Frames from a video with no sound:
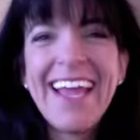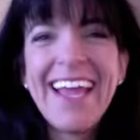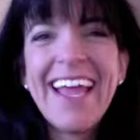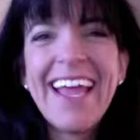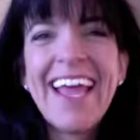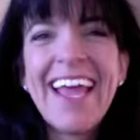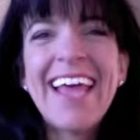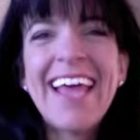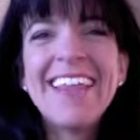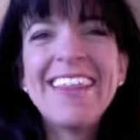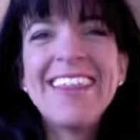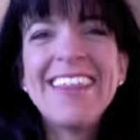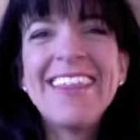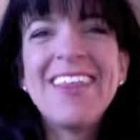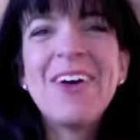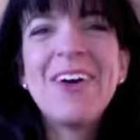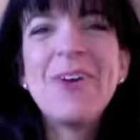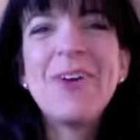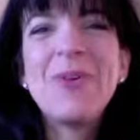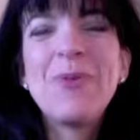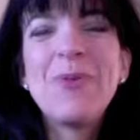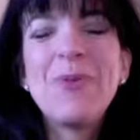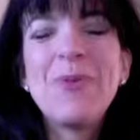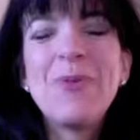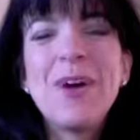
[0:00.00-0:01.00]

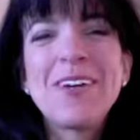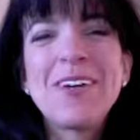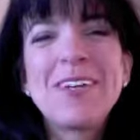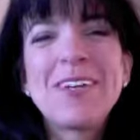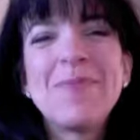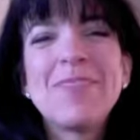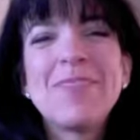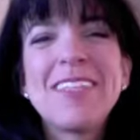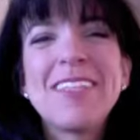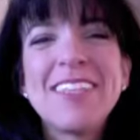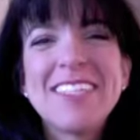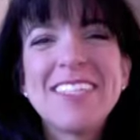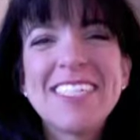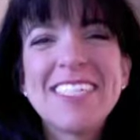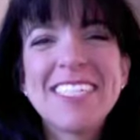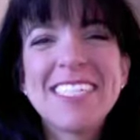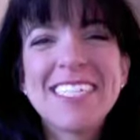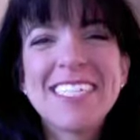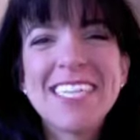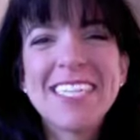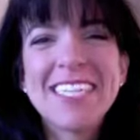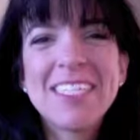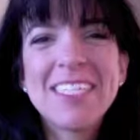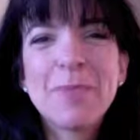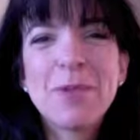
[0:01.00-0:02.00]
Hello, welcome to the
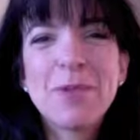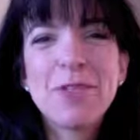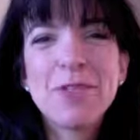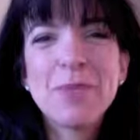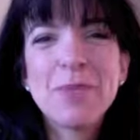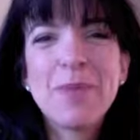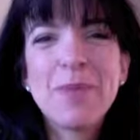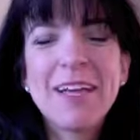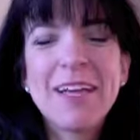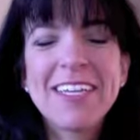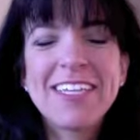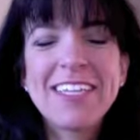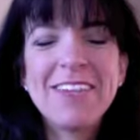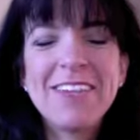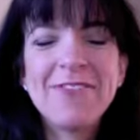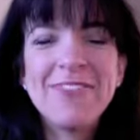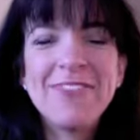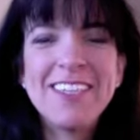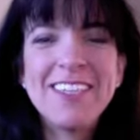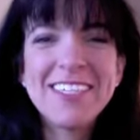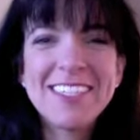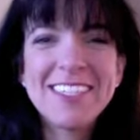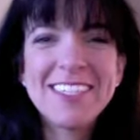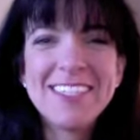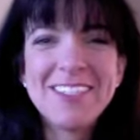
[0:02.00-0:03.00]
Success Perspective.
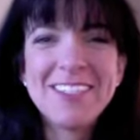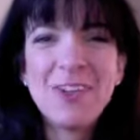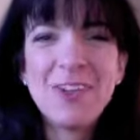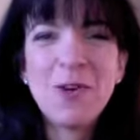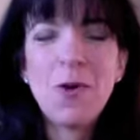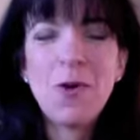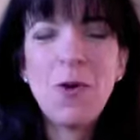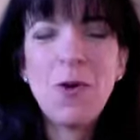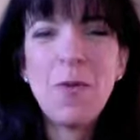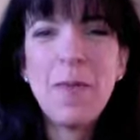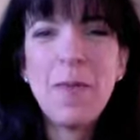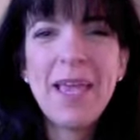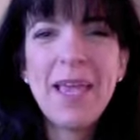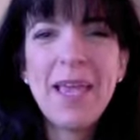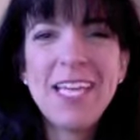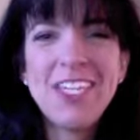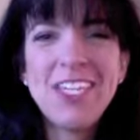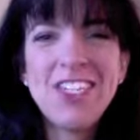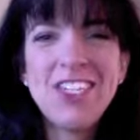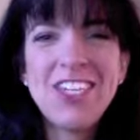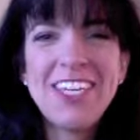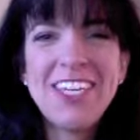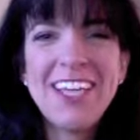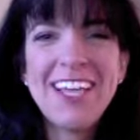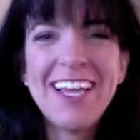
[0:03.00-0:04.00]
This is Nicole
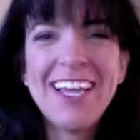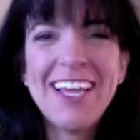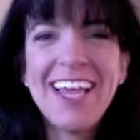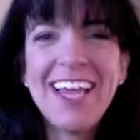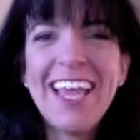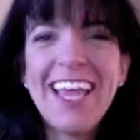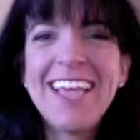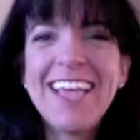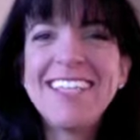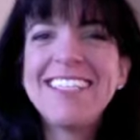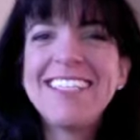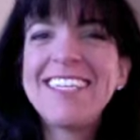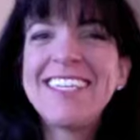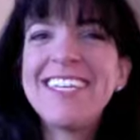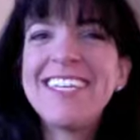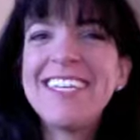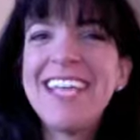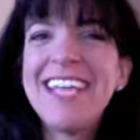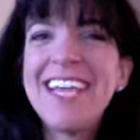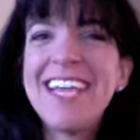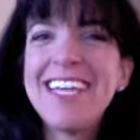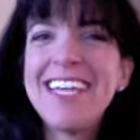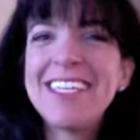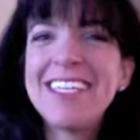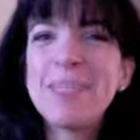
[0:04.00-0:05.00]
Mangina, and
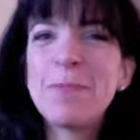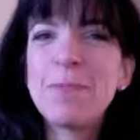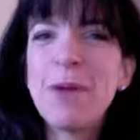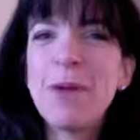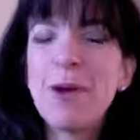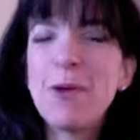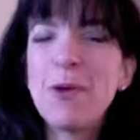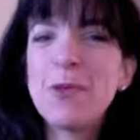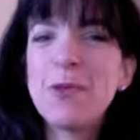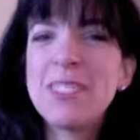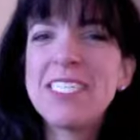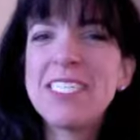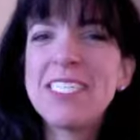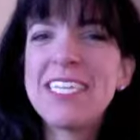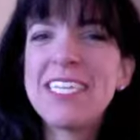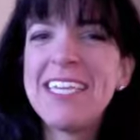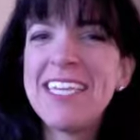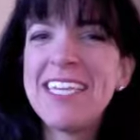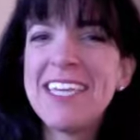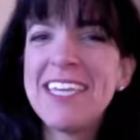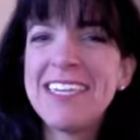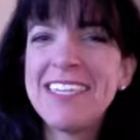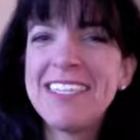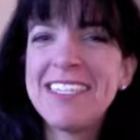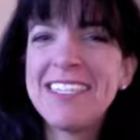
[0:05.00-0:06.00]
today's post
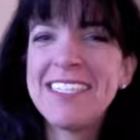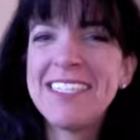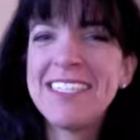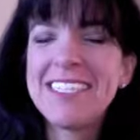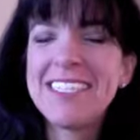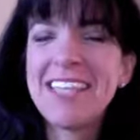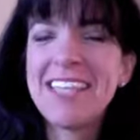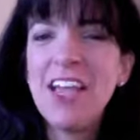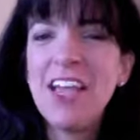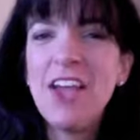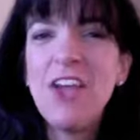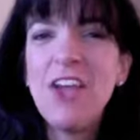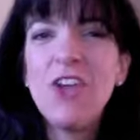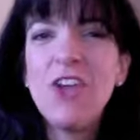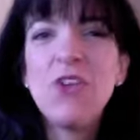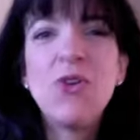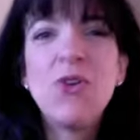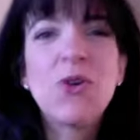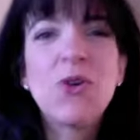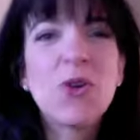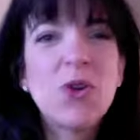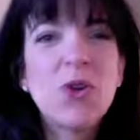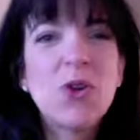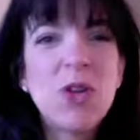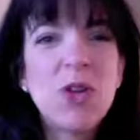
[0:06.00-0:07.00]
is
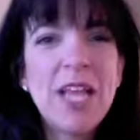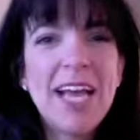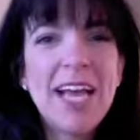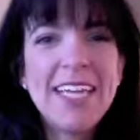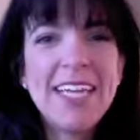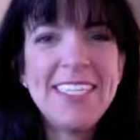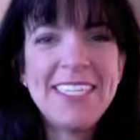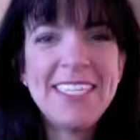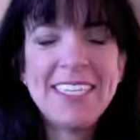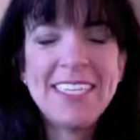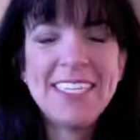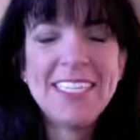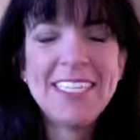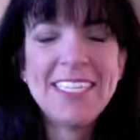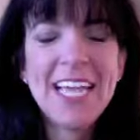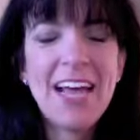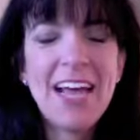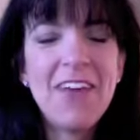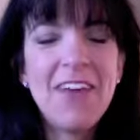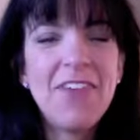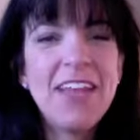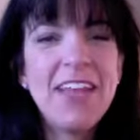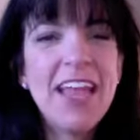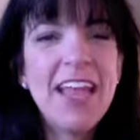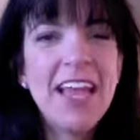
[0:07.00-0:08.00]
Your Good Ideas
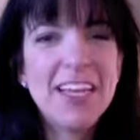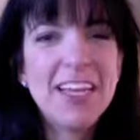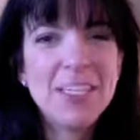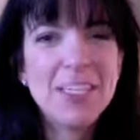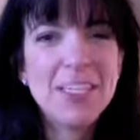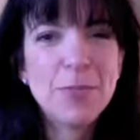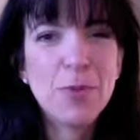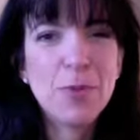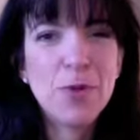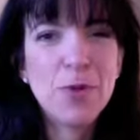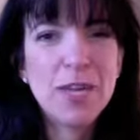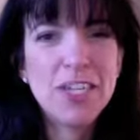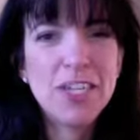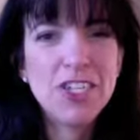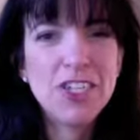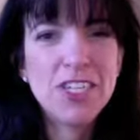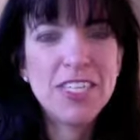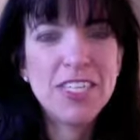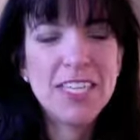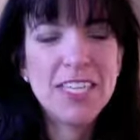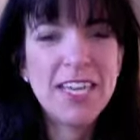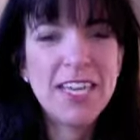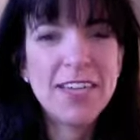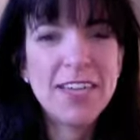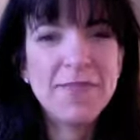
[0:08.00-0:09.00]
Have an
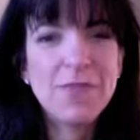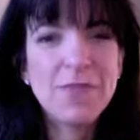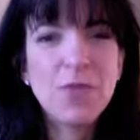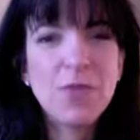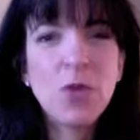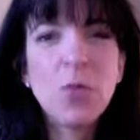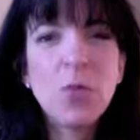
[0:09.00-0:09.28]
Expiration Date.